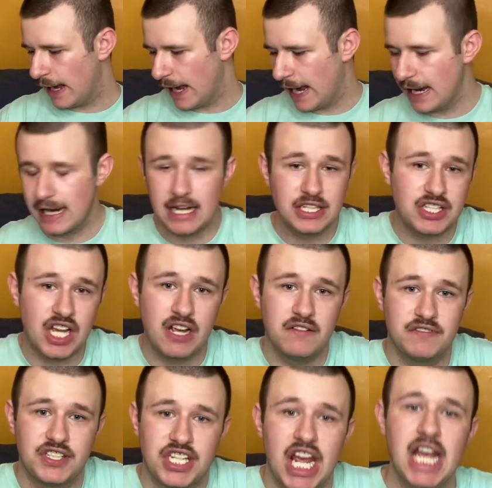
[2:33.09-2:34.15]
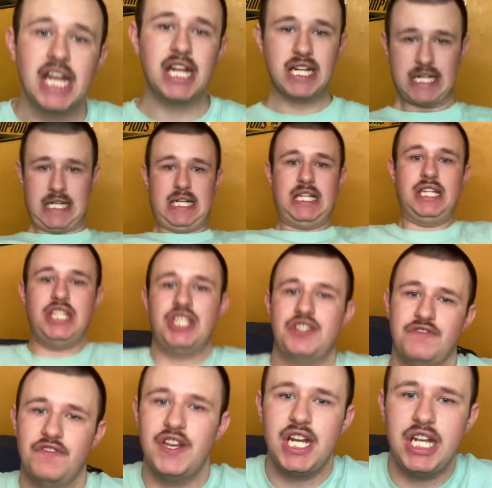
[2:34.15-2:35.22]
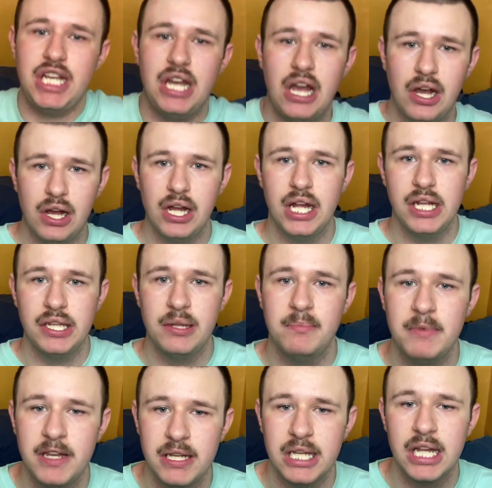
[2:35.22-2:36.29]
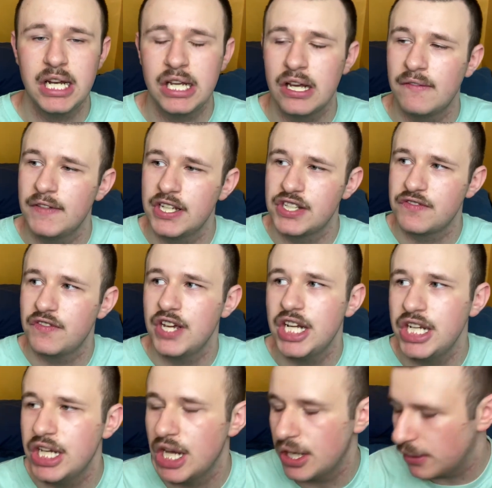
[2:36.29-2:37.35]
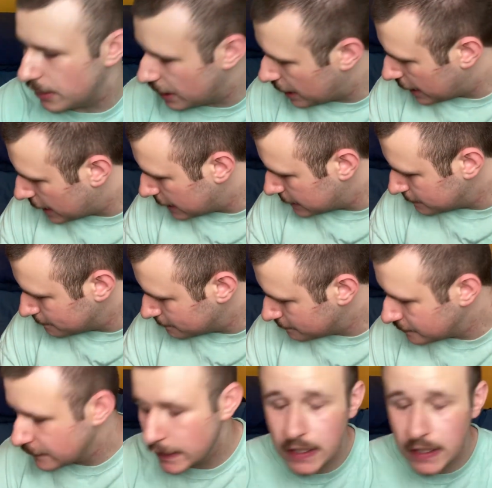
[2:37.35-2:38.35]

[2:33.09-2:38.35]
And as I've stated in this video, in the beginning of this video, um,